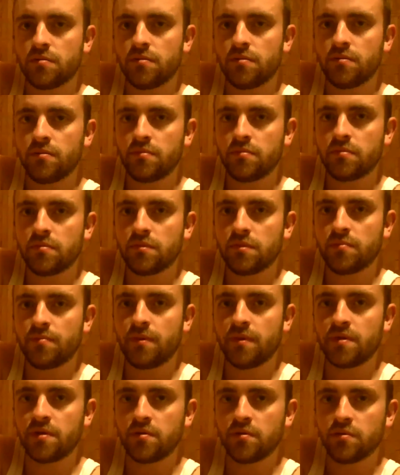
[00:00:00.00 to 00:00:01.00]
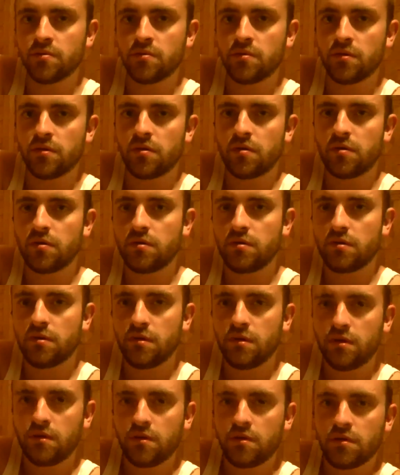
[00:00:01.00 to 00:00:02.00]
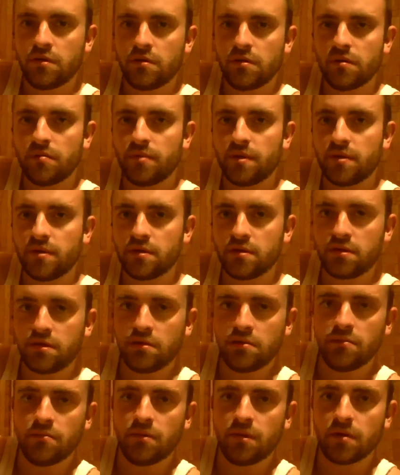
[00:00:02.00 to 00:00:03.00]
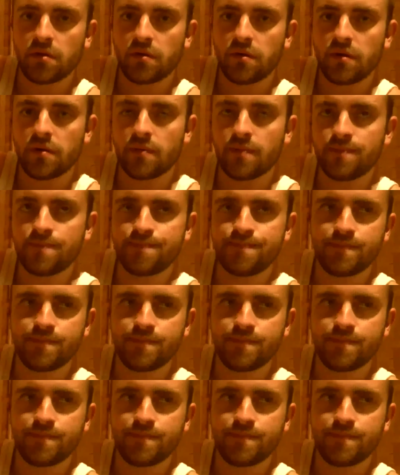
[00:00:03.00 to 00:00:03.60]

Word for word: the better door. Yeah. The better balcony.